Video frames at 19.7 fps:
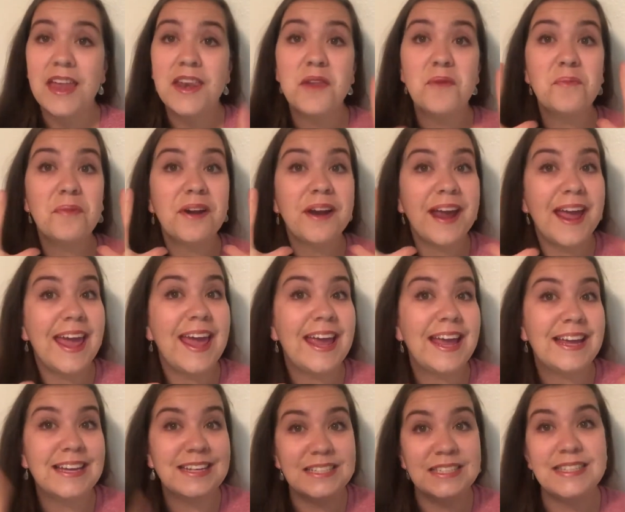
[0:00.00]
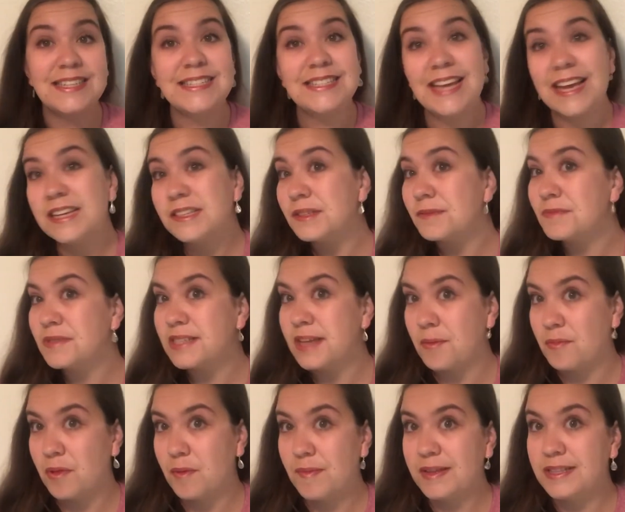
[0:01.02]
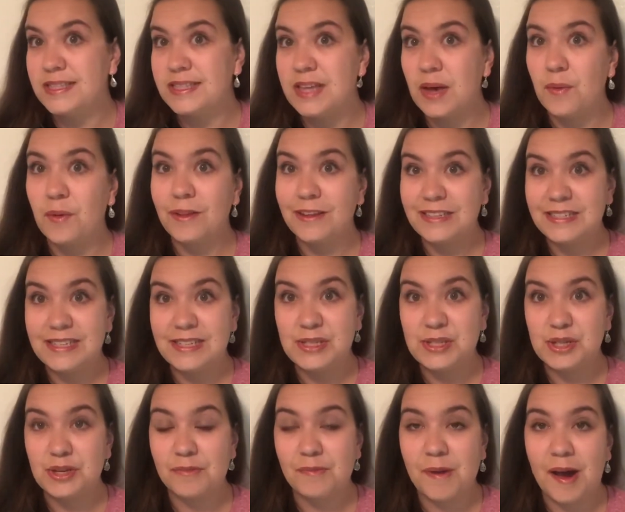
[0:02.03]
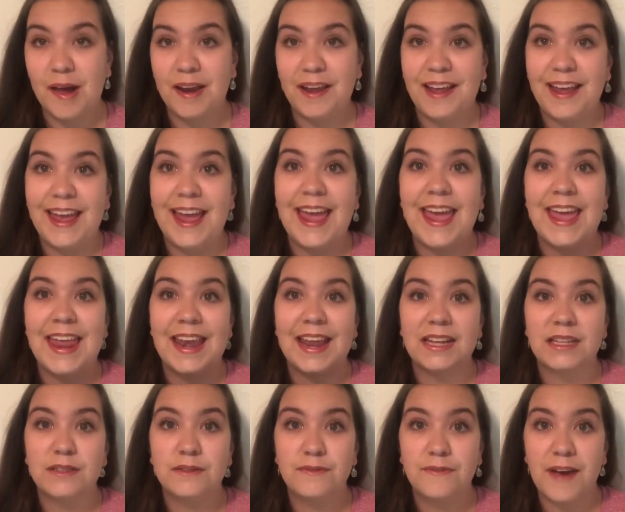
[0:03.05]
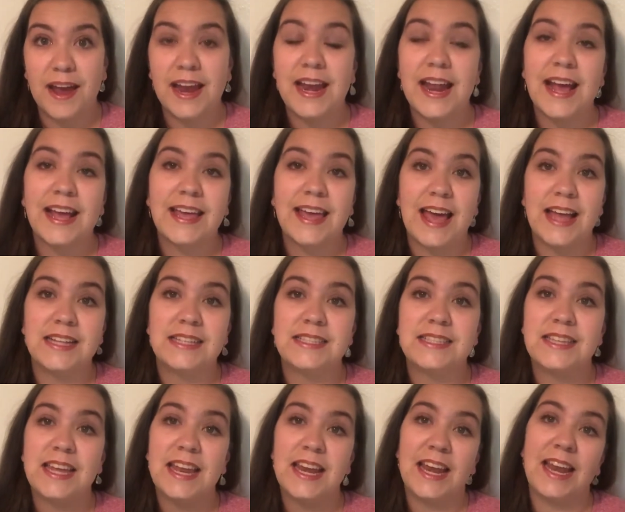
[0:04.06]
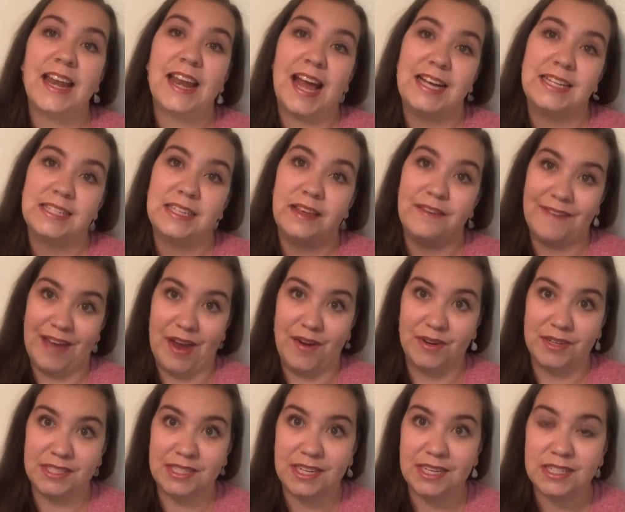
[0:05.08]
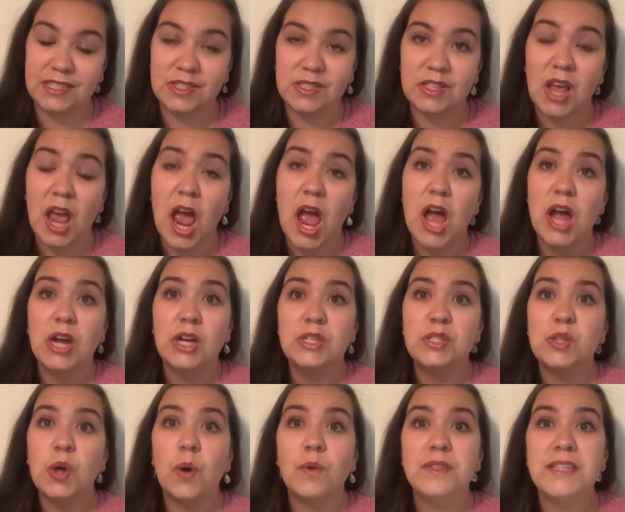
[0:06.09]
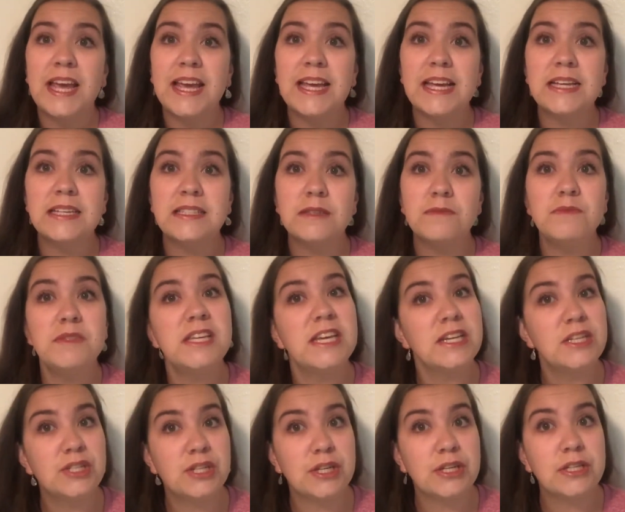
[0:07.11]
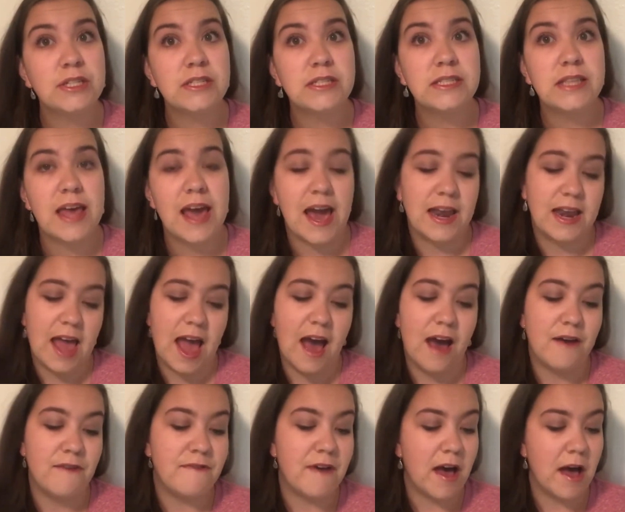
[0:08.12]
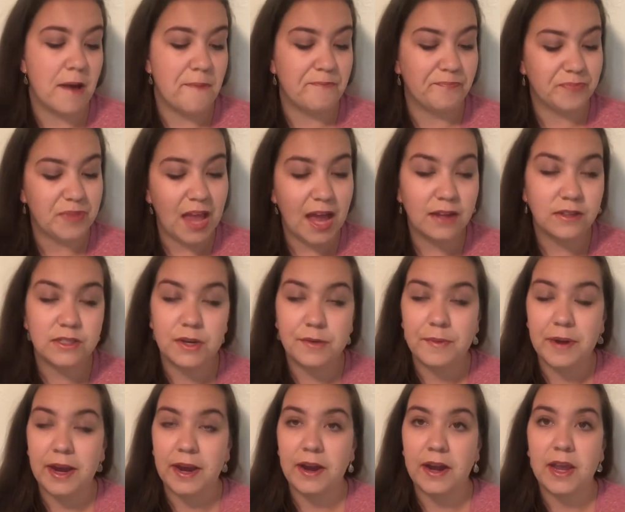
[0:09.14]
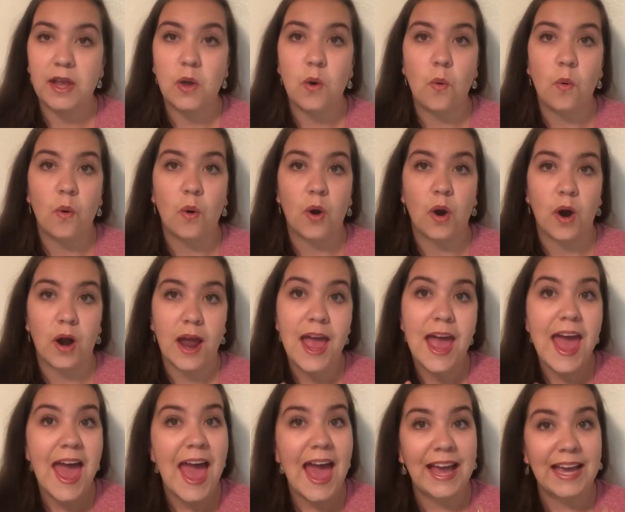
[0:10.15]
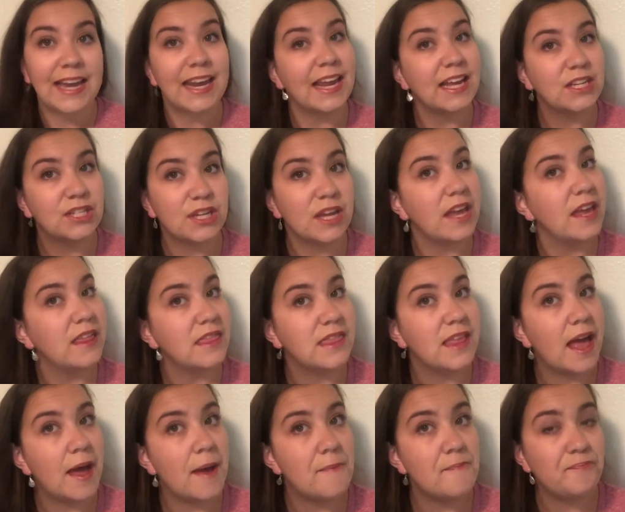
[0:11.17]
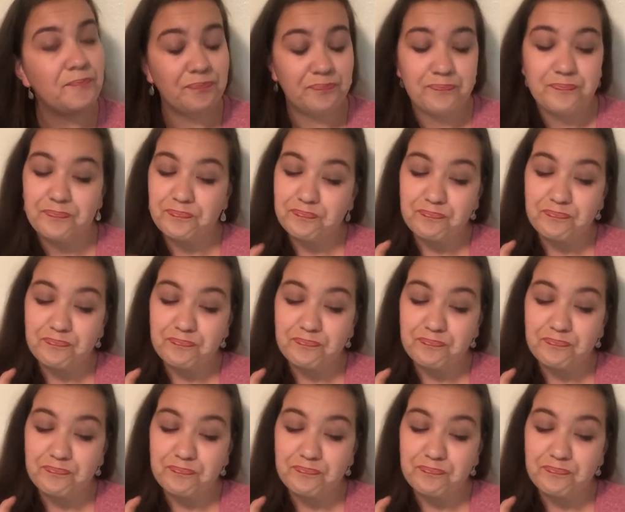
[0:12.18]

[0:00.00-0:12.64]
Number eight is to take some supplements that will assist your body in its fight against any nasty viruses. So taking some tinctures that have elderberry or echinacea in them,